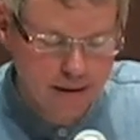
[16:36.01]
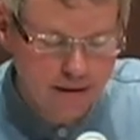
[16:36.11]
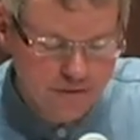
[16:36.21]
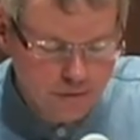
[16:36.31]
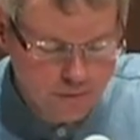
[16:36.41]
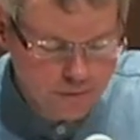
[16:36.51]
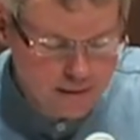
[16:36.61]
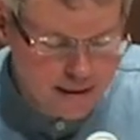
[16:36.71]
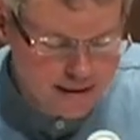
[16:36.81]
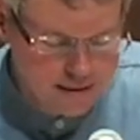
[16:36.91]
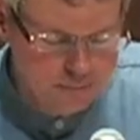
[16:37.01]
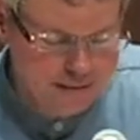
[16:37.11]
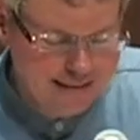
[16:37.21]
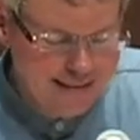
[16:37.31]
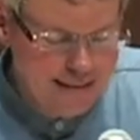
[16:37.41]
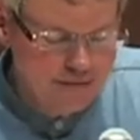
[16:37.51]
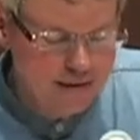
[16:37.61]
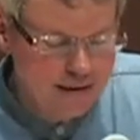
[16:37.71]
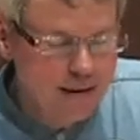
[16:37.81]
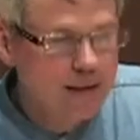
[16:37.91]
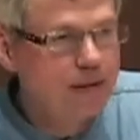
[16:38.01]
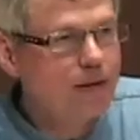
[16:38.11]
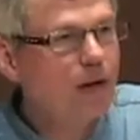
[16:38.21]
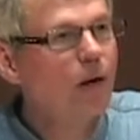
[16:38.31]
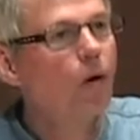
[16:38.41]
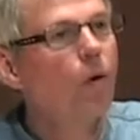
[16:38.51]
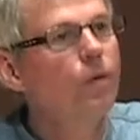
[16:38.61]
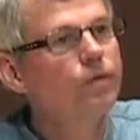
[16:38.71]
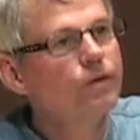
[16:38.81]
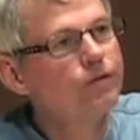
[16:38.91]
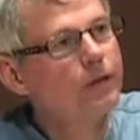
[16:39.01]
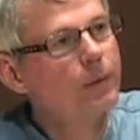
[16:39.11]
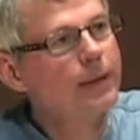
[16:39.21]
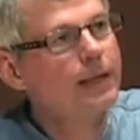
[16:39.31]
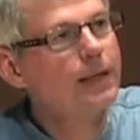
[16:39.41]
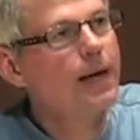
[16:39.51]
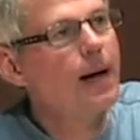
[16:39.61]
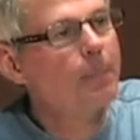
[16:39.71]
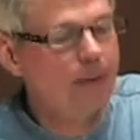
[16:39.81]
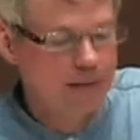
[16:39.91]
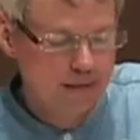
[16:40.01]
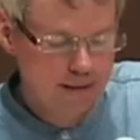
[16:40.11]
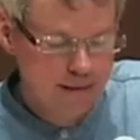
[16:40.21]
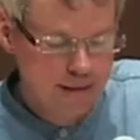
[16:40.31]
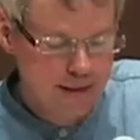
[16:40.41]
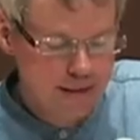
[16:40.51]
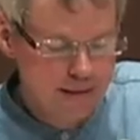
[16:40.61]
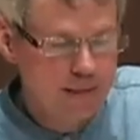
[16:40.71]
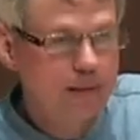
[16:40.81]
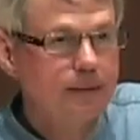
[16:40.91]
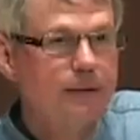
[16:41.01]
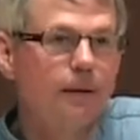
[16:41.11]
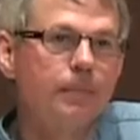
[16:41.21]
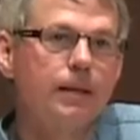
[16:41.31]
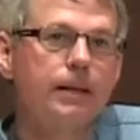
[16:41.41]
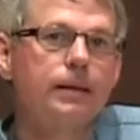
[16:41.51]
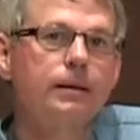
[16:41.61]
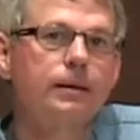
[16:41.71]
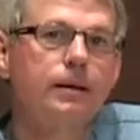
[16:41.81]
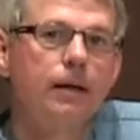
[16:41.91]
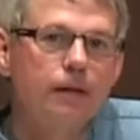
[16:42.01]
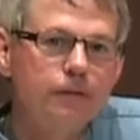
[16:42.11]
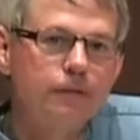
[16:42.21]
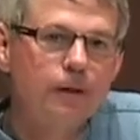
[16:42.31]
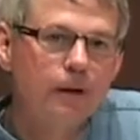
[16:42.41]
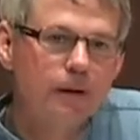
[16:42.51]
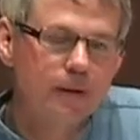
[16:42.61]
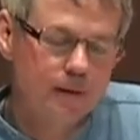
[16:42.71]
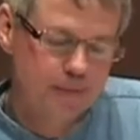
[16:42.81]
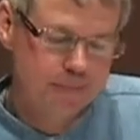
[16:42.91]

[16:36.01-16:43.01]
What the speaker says: If only I could believe that this overflowing cup held something of her.